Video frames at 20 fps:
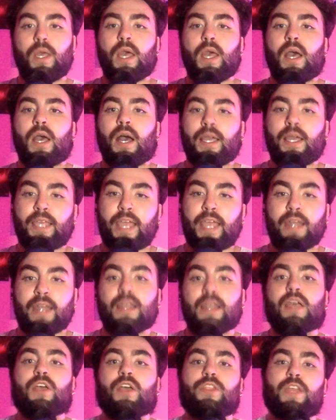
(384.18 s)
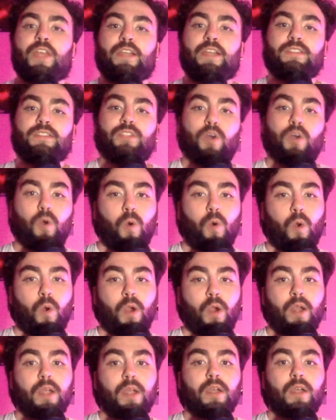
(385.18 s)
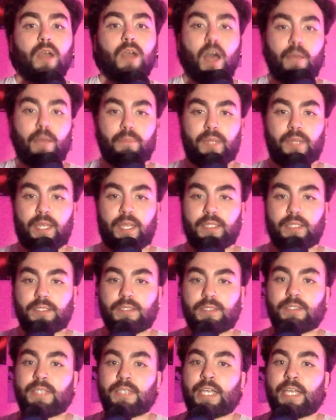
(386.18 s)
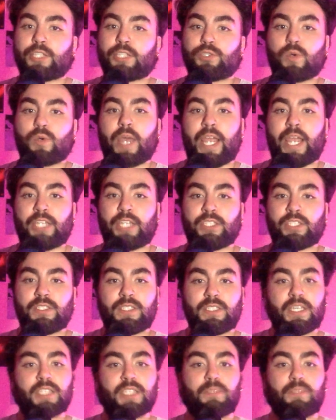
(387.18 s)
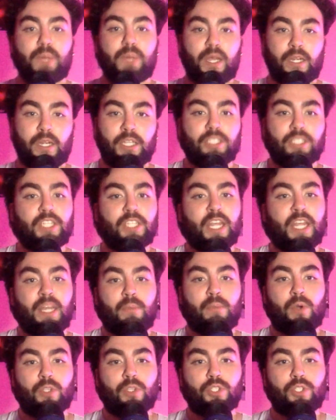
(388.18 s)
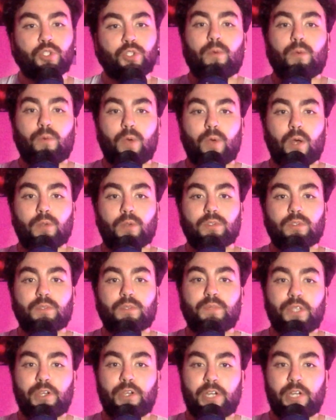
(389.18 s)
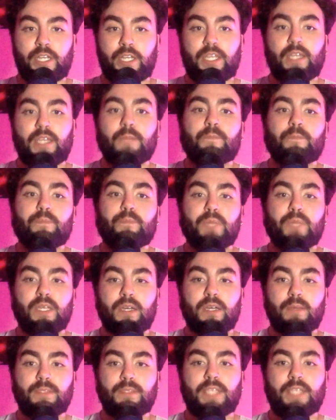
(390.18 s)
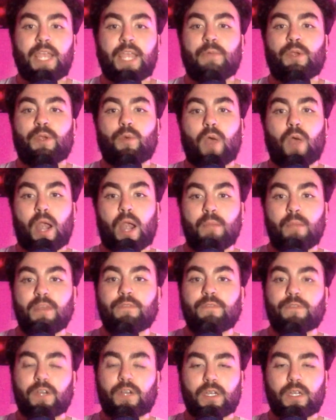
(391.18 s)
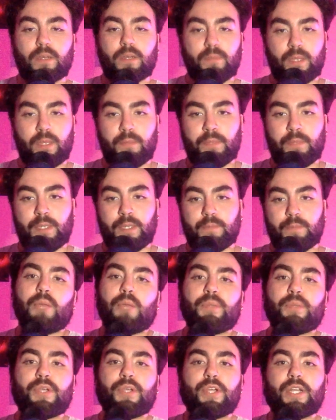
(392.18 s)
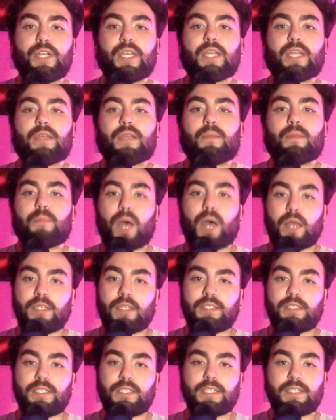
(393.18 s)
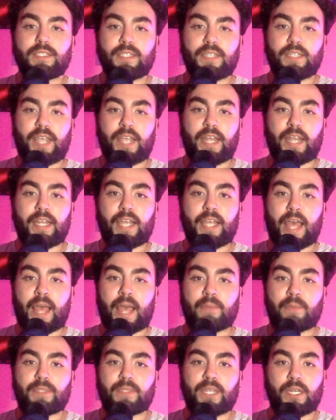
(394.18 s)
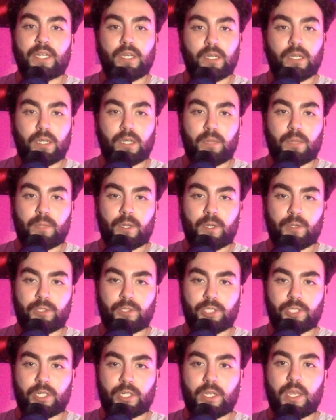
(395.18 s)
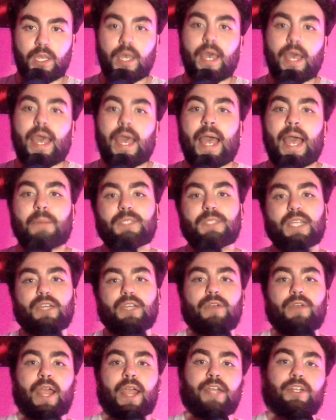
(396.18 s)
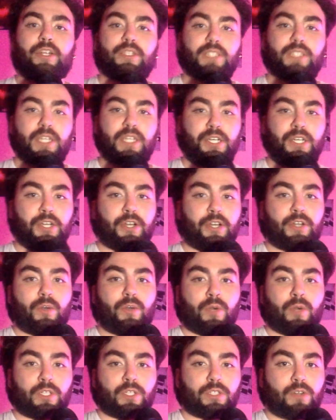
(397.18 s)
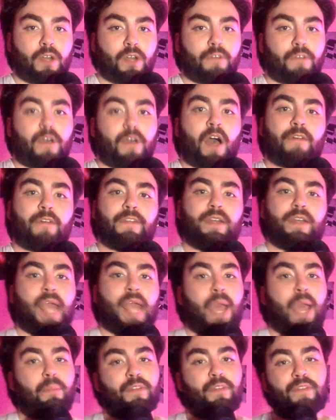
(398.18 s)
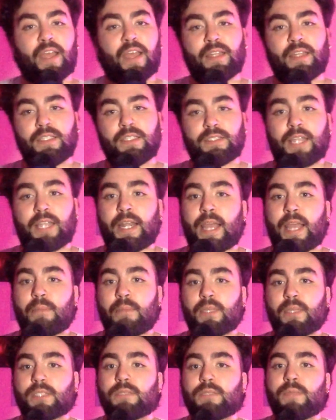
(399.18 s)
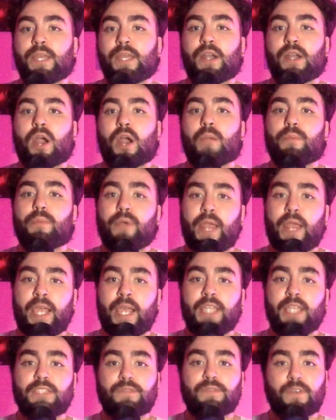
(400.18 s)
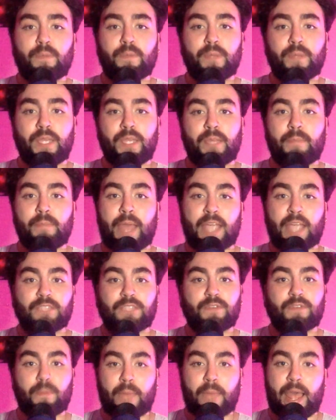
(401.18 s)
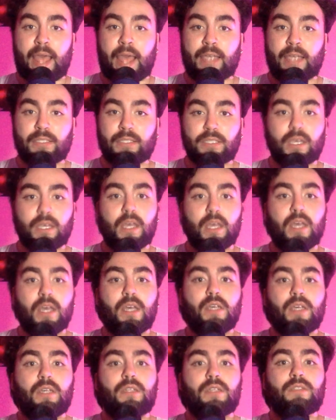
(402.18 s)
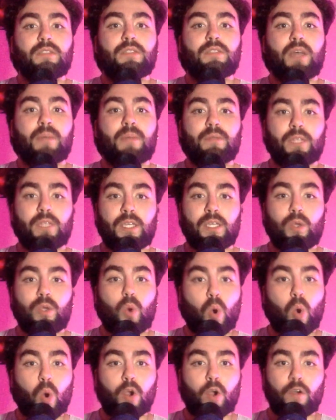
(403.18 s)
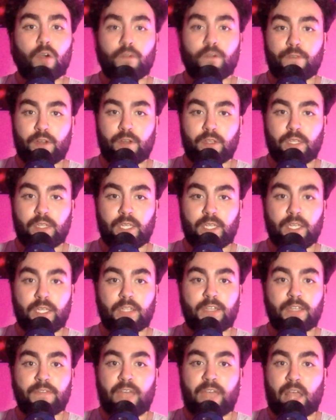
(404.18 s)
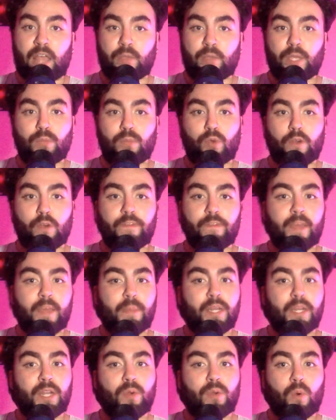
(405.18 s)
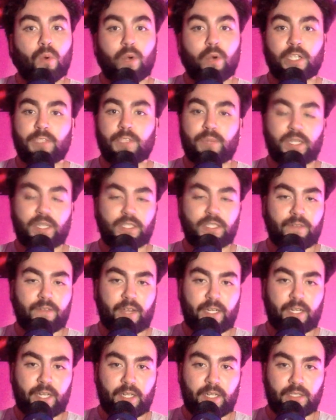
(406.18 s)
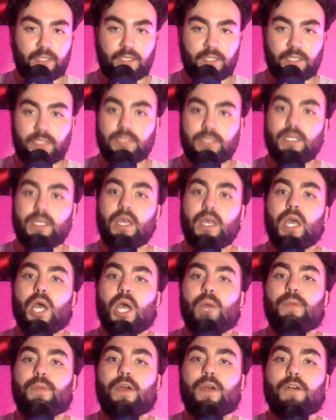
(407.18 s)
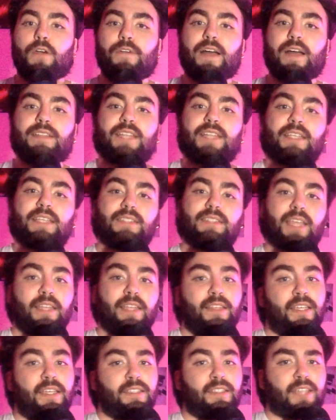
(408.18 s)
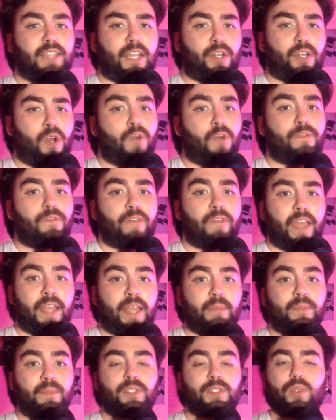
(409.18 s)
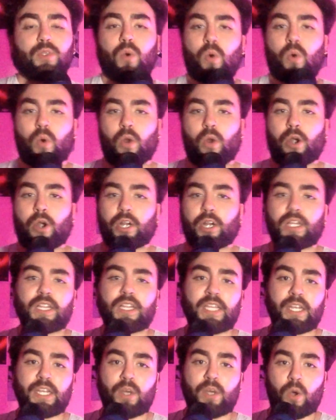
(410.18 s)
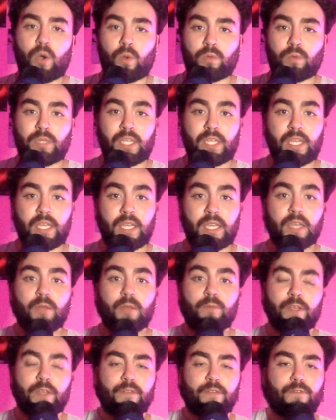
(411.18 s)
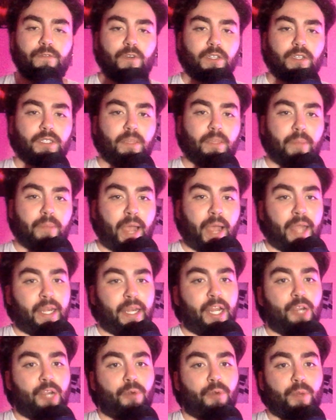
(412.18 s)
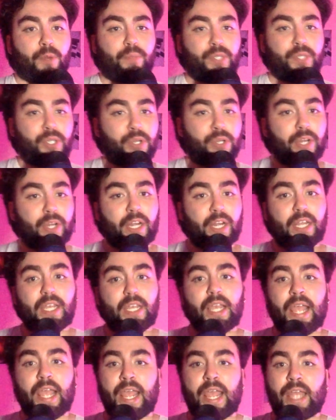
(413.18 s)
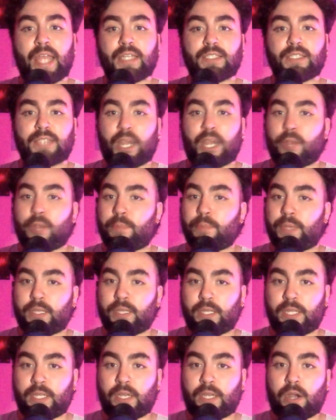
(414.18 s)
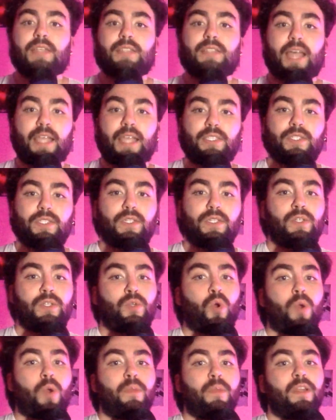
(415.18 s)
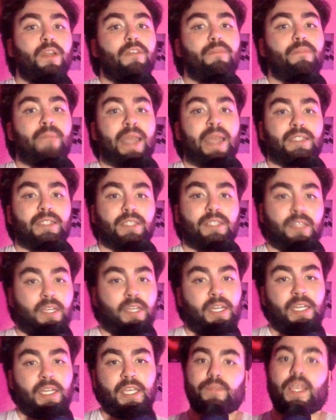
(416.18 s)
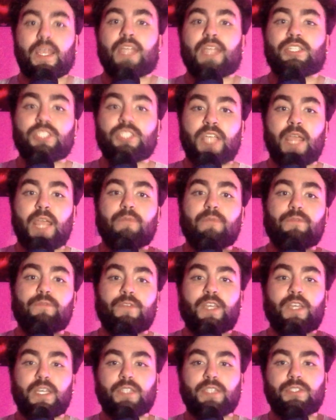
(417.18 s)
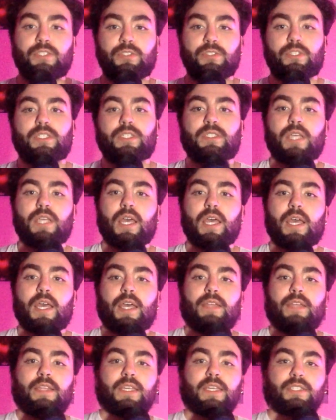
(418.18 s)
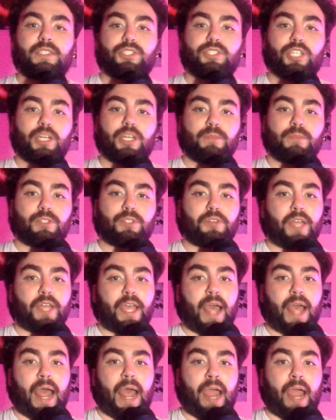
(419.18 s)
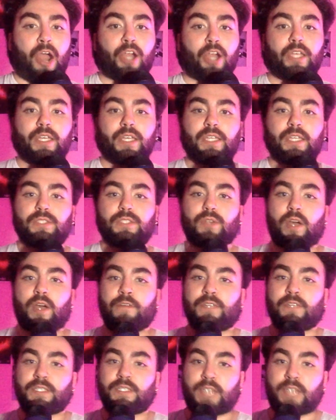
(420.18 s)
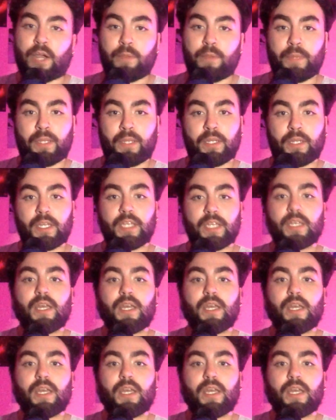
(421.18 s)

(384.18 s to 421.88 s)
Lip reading: Again, there's the whore complex. Sexual agency is punished and emotional quotes purity becomes a requirement for commitment. Purity, politics, and dating apps and hookup culture. Apps like Grindr, Tinder, or Scruff often amplify these dynamics. Men are praised for being mask for mask, subtly or overtly devaluing more feminine or expressive identities. Profiles that say things like no femmes or clean only reinforce the binary where purity and desirability are tied to normative masculinity and shame-free histories. These terms create hierarchies of desirability